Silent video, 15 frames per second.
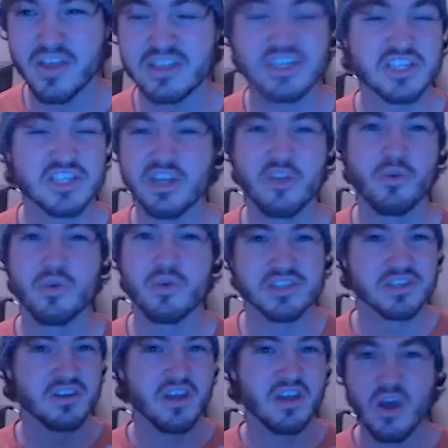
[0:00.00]
That's just another
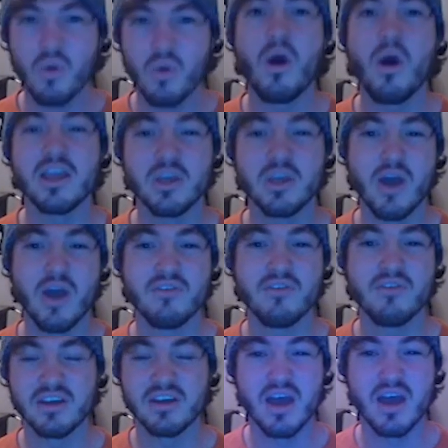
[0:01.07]
reason why you have
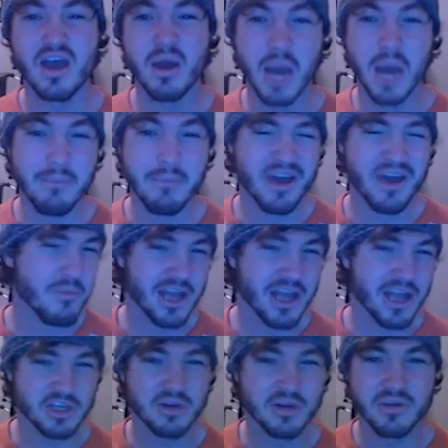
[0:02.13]
like a better
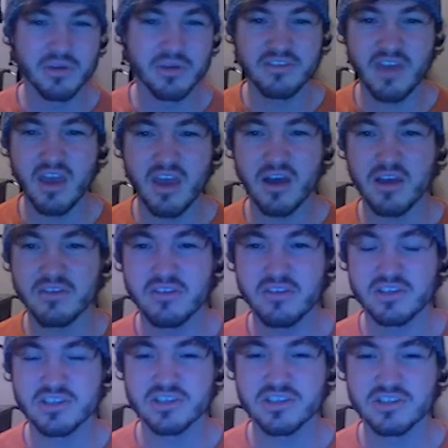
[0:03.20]
matchup against Chaos.
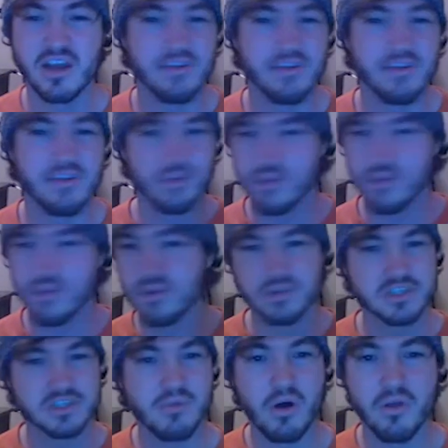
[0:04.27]
It's just kind of the little
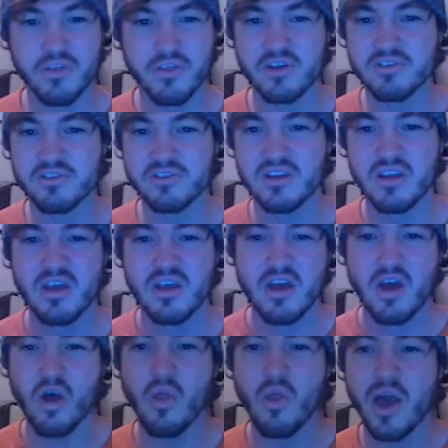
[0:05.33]
small things that
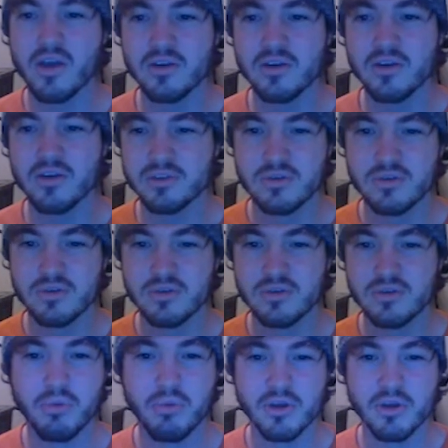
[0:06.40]
allow you to
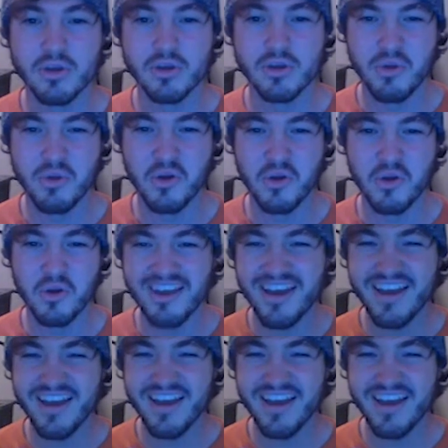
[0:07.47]
go plus on your opponent.